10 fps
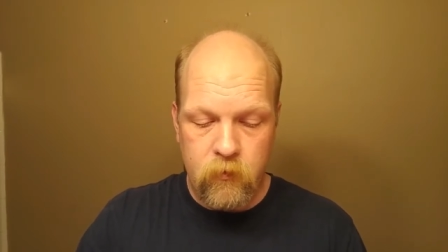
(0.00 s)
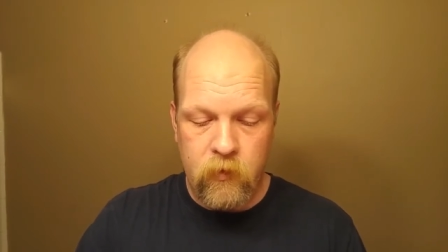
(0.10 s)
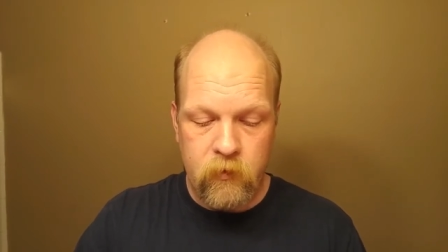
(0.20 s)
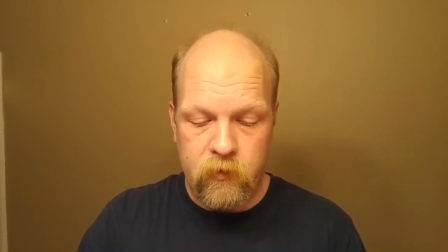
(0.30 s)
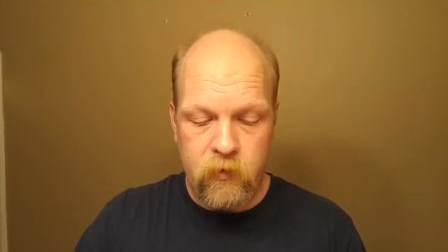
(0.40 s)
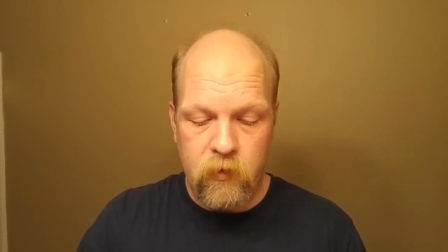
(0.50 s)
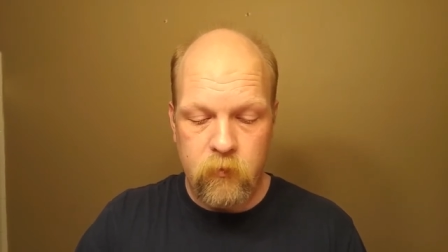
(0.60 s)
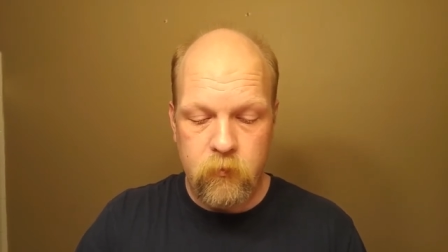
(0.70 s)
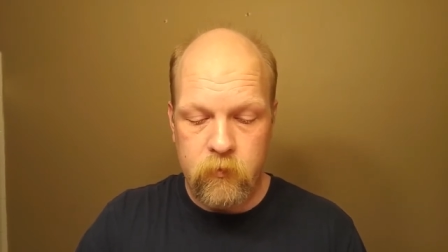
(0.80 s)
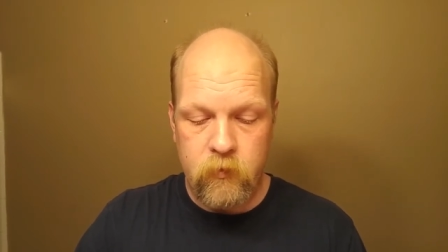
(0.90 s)
in the
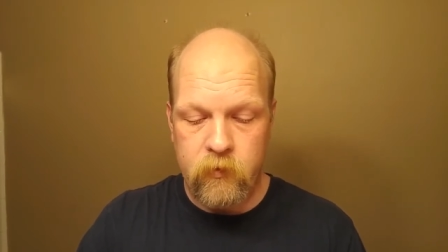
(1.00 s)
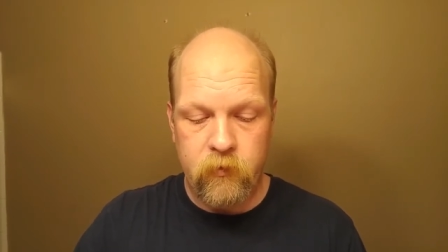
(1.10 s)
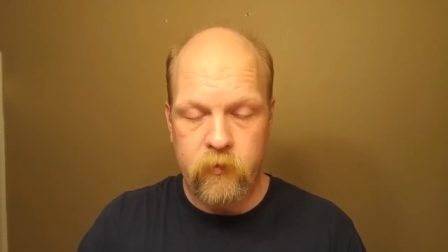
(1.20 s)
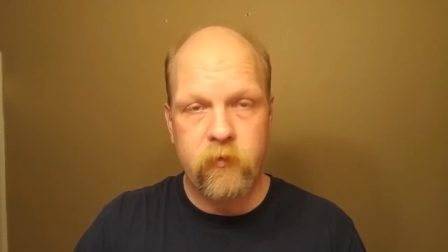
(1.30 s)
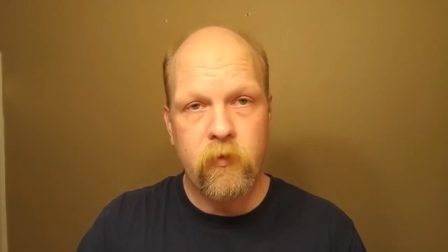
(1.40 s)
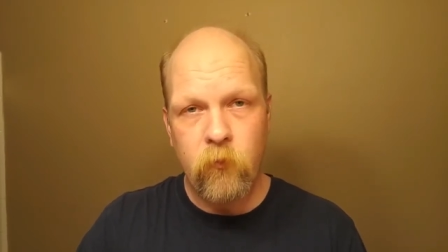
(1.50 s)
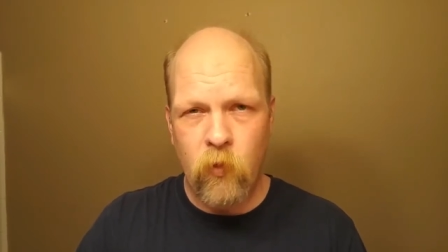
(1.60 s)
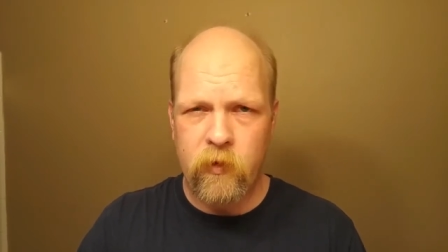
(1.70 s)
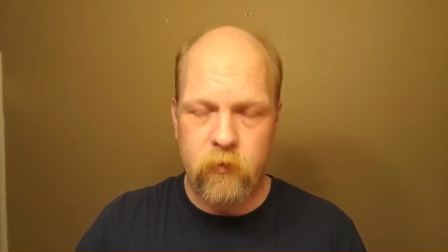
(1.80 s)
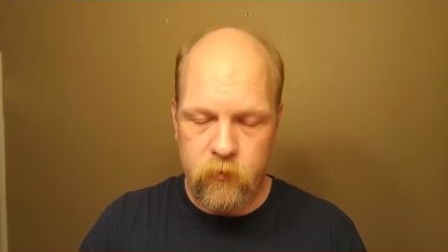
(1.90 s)
tub is a
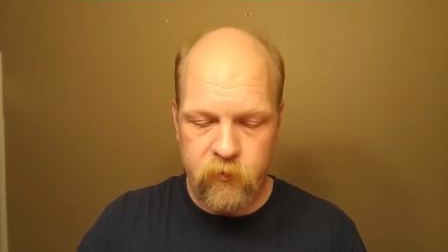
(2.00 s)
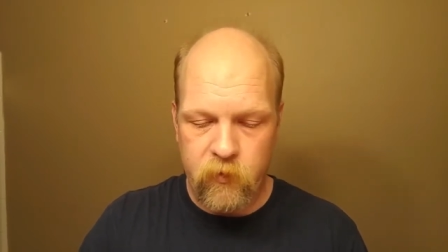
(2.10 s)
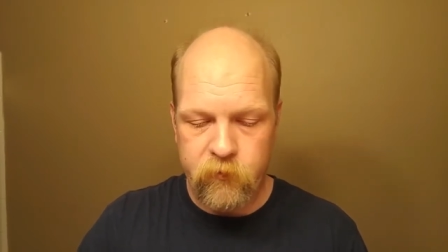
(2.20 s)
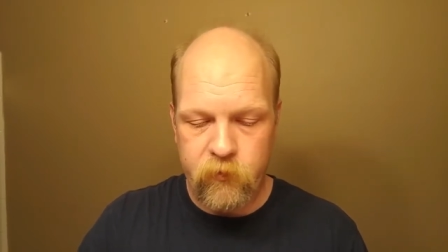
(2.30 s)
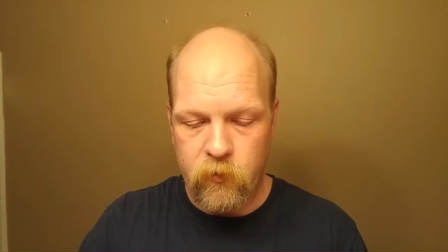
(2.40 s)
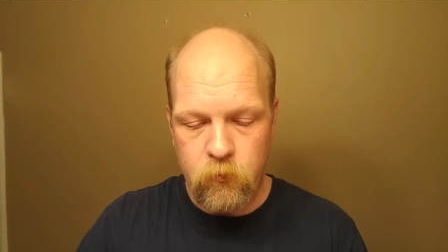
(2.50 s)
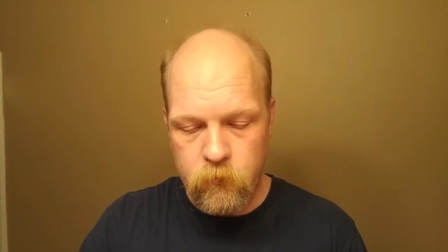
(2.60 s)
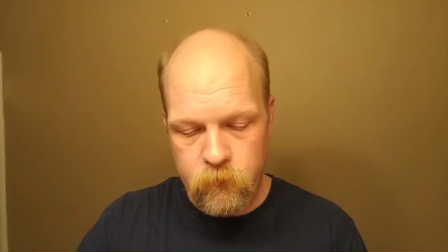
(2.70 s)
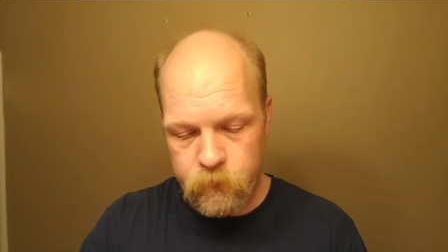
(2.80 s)
somewhat soft soap.